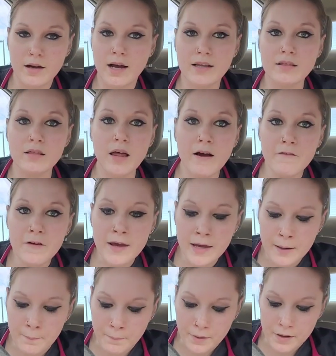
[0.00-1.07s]
I love
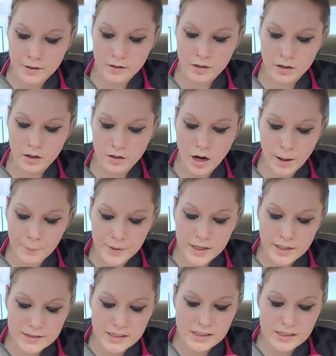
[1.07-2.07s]
him. Not because